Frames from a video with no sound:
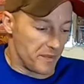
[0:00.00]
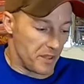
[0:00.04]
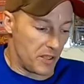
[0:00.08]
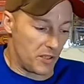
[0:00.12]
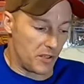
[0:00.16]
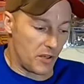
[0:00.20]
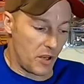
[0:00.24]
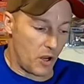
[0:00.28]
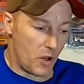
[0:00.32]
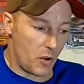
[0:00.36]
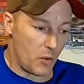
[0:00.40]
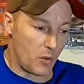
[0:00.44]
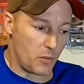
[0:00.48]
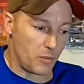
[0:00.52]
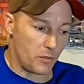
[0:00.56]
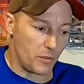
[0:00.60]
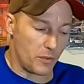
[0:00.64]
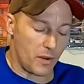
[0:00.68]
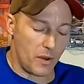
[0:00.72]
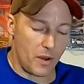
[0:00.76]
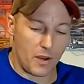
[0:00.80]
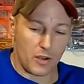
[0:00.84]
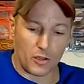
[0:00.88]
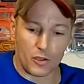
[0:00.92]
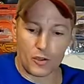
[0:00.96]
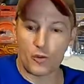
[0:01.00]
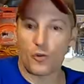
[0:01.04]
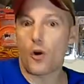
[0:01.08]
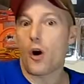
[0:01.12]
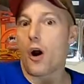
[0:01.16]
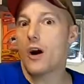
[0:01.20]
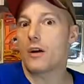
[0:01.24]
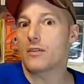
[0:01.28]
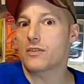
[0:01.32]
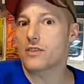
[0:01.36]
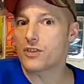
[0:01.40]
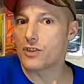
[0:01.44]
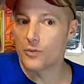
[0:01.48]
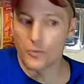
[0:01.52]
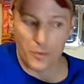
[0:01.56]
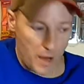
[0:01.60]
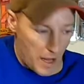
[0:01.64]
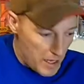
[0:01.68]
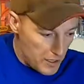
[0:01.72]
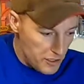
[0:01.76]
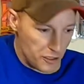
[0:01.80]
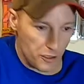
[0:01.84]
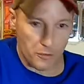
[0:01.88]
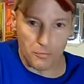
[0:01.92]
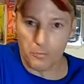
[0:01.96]
you know, cross
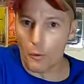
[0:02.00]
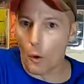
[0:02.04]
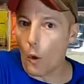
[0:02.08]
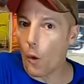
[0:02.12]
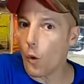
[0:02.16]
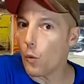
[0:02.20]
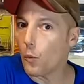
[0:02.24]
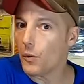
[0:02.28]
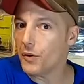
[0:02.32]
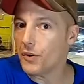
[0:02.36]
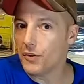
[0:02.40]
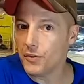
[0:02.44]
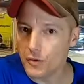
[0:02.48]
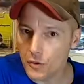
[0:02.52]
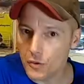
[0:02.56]
thread your bolt when